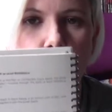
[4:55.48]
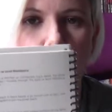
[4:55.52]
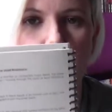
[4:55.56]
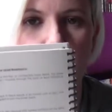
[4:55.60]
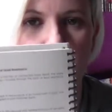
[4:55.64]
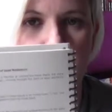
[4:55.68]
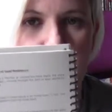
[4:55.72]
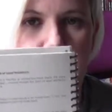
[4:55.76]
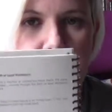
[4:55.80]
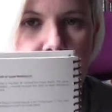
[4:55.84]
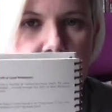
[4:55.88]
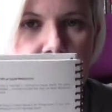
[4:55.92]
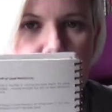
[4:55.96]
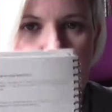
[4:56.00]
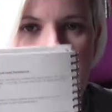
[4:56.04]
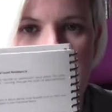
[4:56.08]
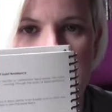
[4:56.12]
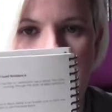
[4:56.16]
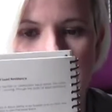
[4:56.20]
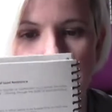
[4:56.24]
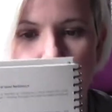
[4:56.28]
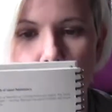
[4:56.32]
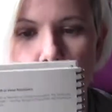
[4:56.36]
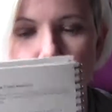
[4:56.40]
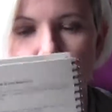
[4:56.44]
all working
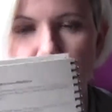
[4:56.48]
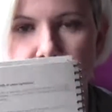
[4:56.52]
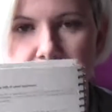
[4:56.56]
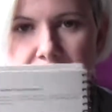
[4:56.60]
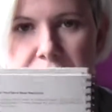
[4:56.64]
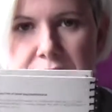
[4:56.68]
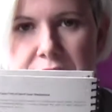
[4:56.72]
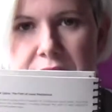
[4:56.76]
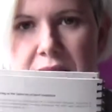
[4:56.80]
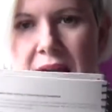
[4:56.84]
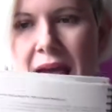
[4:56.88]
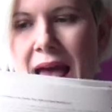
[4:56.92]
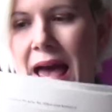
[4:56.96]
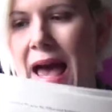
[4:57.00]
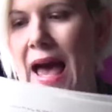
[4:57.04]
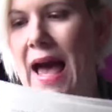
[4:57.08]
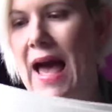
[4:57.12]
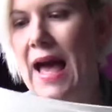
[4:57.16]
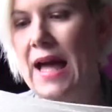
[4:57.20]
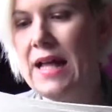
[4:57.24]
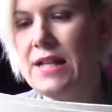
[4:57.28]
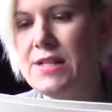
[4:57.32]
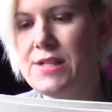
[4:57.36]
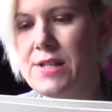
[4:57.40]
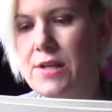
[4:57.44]
in the poses.
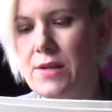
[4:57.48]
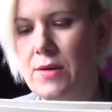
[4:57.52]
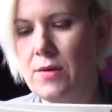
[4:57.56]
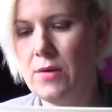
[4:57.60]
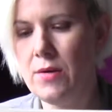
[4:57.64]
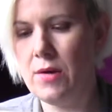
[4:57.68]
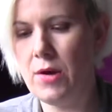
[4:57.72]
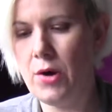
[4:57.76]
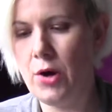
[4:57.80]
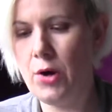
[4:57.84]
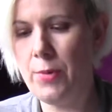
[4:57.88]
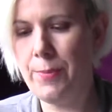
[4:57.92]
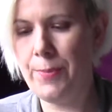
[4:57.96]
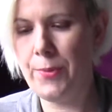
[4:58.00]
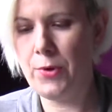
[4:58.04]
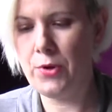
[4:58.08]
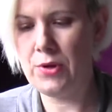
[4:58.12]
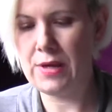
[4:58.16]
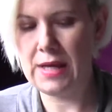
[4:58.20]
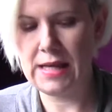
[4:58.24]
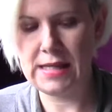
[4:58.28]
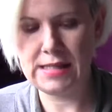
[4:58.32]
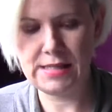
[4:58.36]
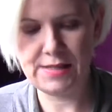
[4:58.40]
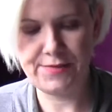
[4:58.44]
And her
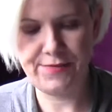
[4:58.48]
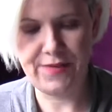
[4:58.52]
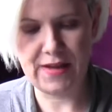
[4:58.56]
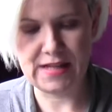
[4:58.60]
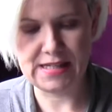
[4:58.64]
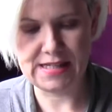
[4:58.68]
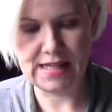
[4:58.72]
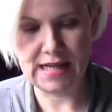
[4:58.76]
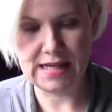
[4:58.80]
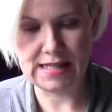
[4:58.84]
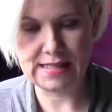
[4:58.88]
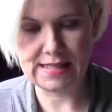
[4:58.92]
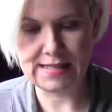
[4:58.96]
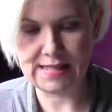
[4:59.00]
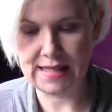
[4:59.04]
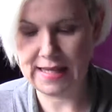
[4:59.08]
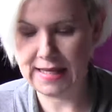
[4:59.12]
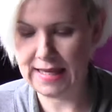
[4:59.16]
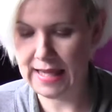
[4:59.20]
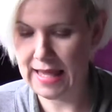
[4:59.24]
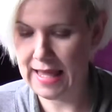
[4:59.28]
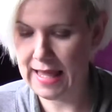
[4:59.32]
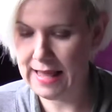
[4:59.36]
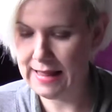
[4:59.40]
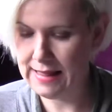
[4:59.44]
book is
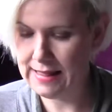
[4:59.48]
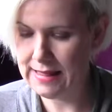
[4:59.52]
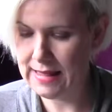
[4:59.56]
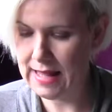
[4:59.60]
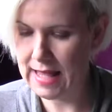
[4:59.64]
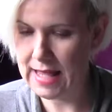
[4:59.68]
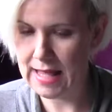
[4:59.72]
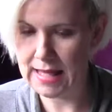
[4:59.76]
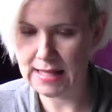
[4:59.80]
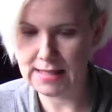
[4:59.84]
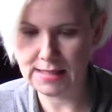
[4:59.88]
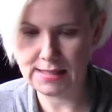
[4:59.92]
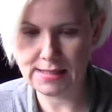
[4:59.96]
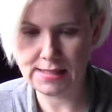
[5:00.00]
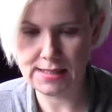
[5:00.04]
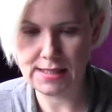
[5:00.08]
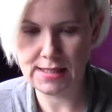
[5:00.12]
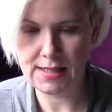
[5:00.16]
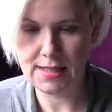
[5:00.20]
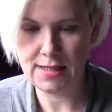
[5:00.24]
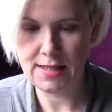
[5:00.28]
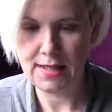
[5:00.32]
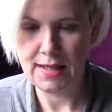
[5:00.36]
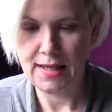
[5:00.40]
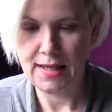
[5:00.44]
fantastic in that